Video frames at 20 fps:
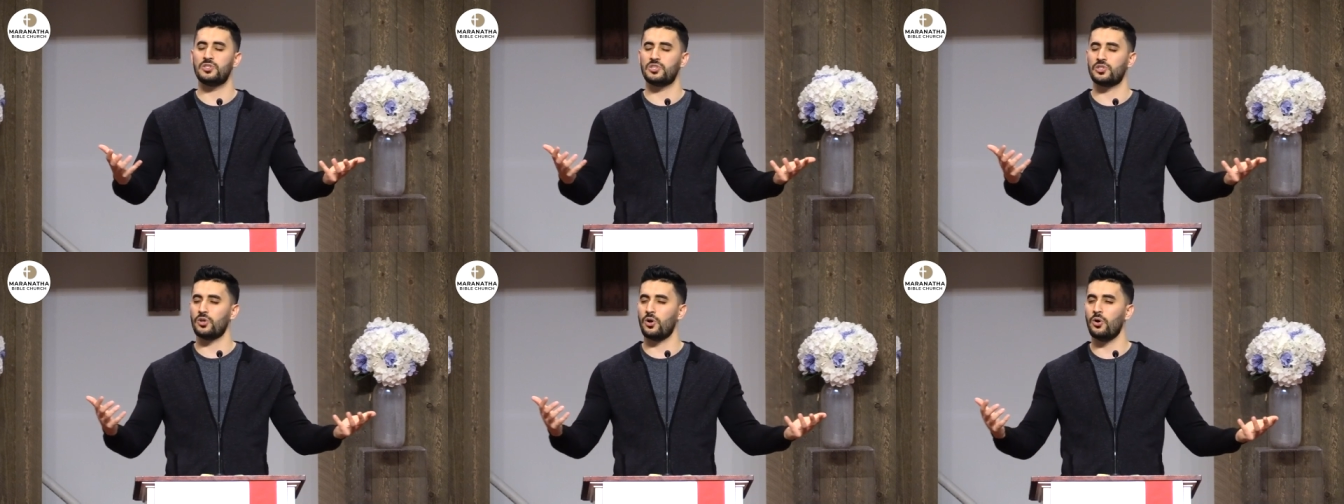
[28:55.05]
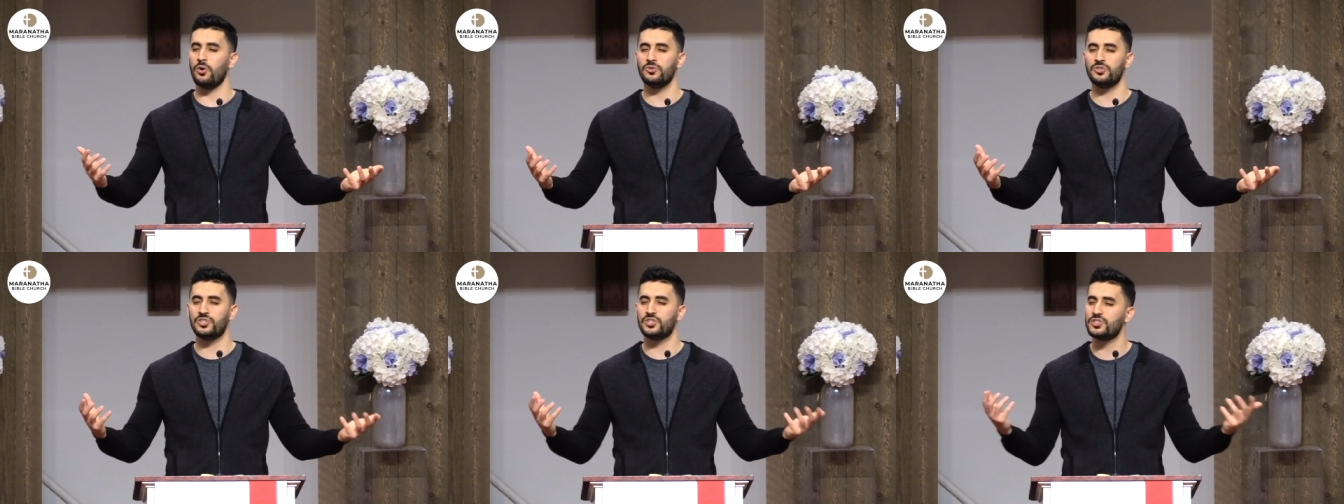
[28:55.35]

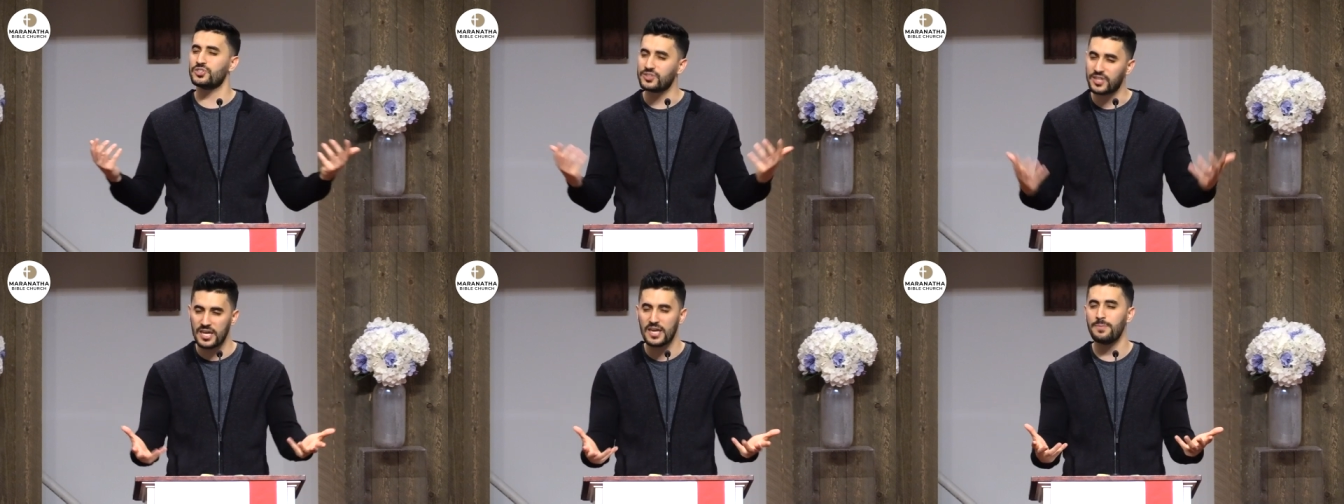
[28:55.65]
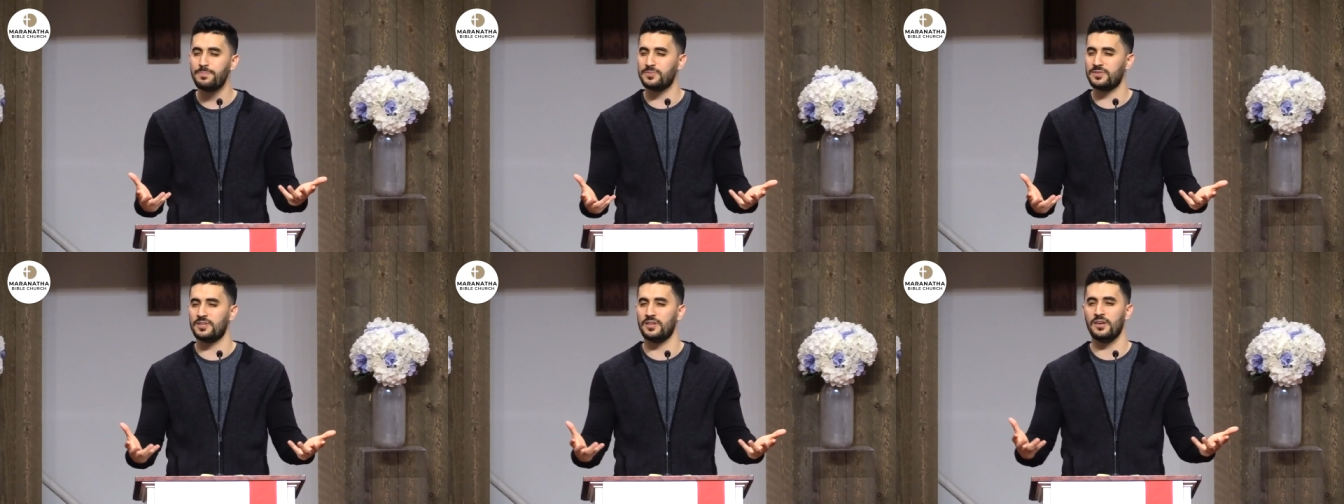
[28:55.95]
so
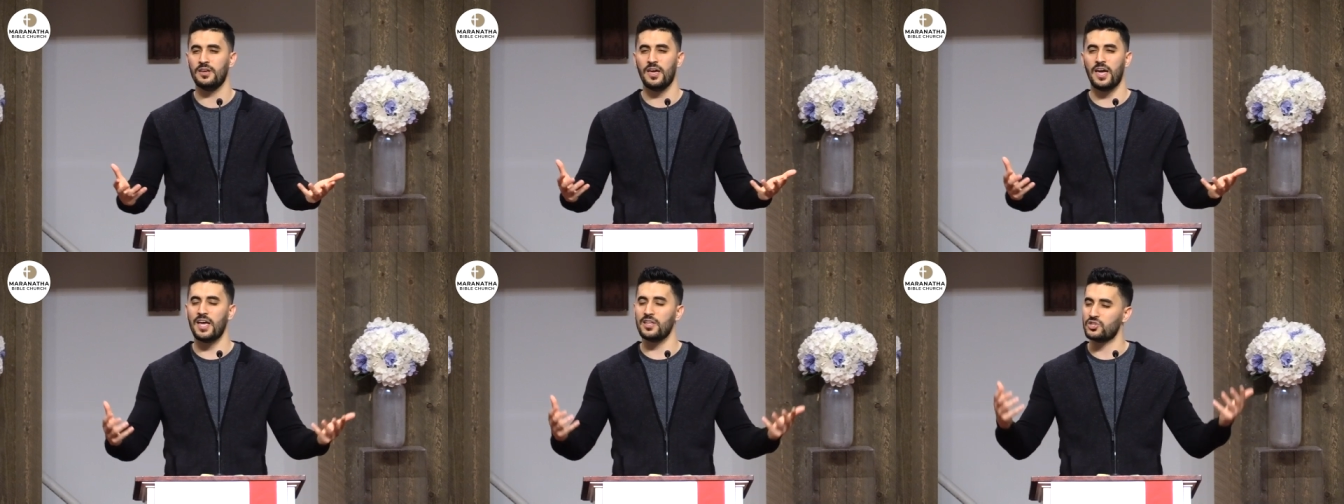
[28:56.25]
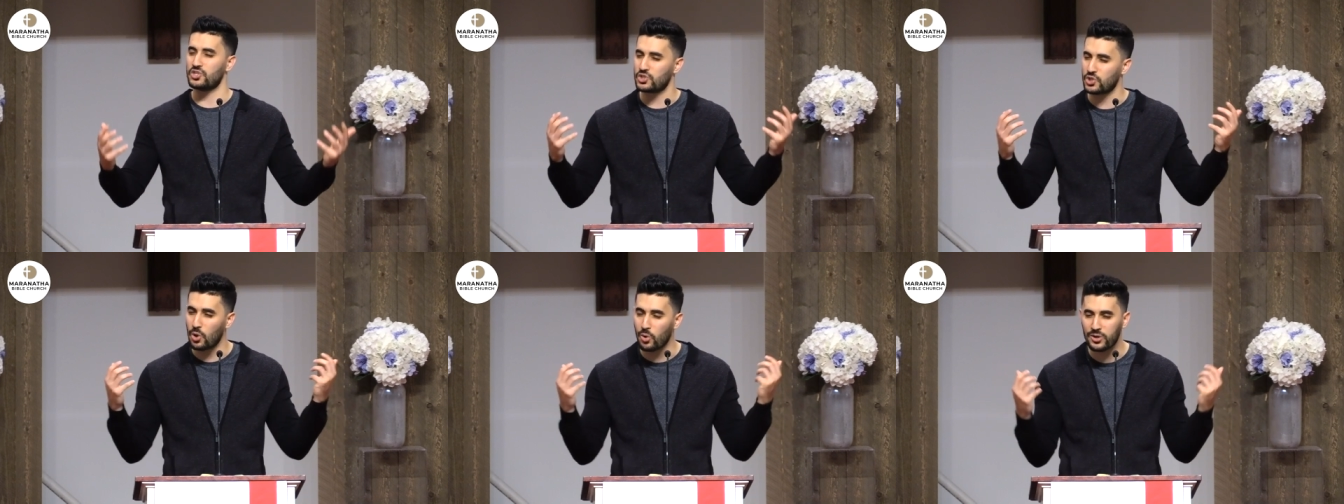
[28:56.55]
steeped
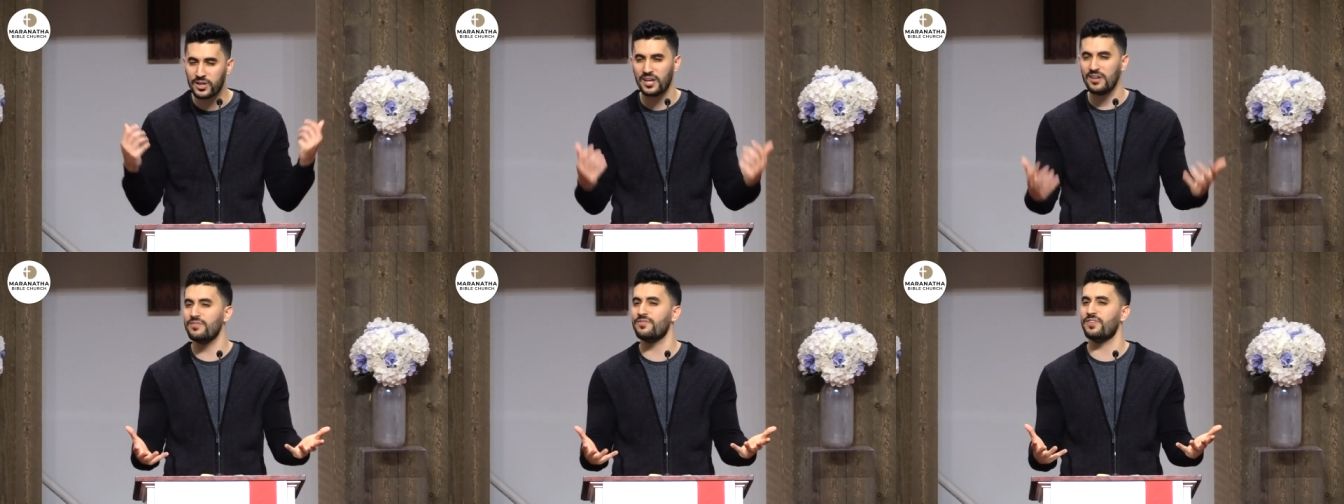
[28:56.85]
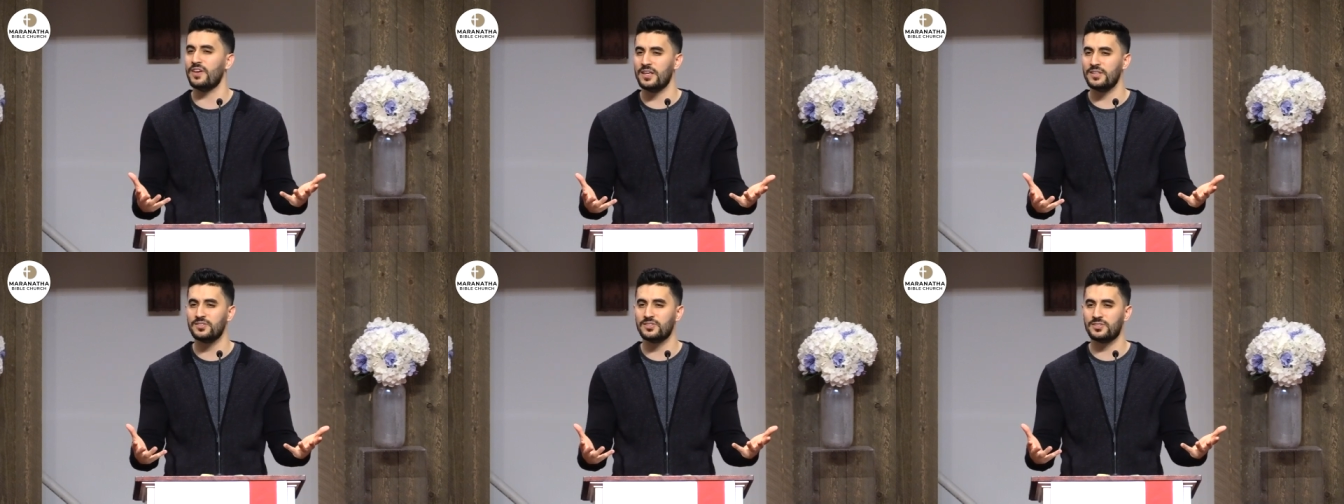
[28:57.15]
and so
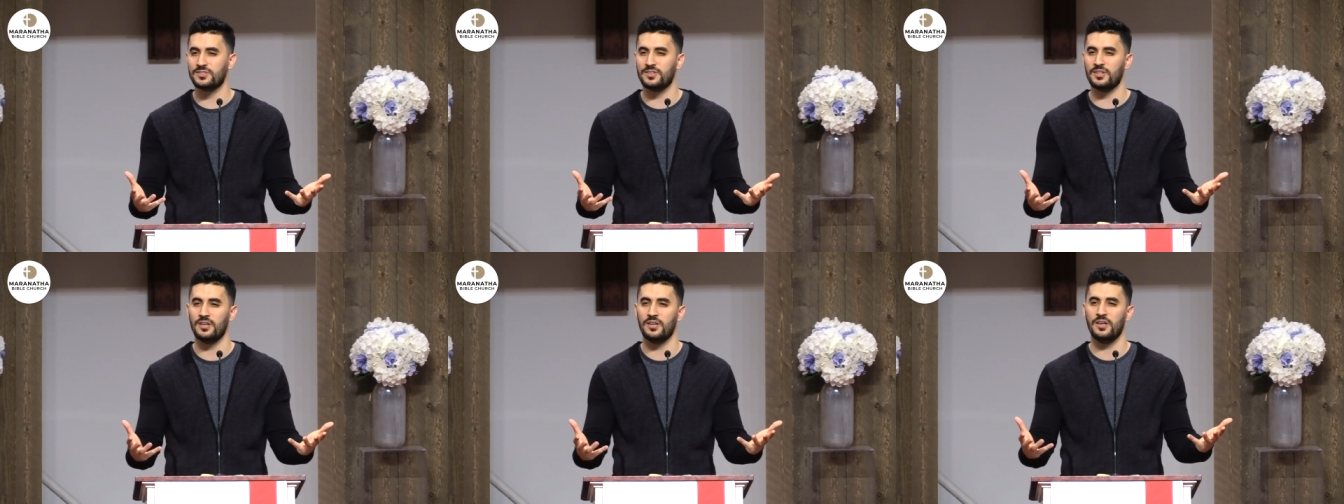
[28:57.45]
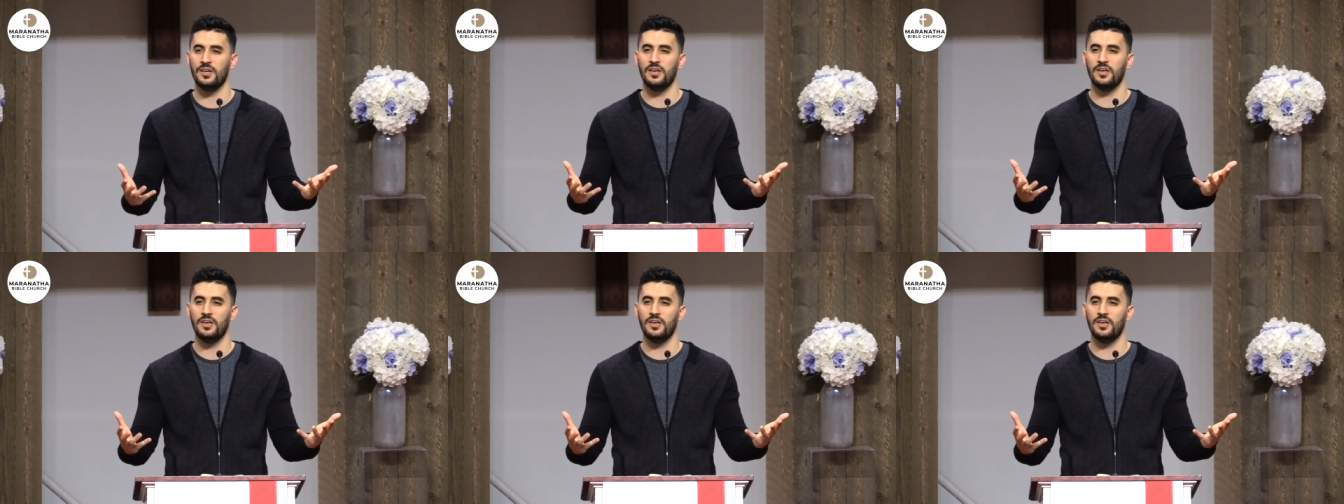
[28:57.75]
convinced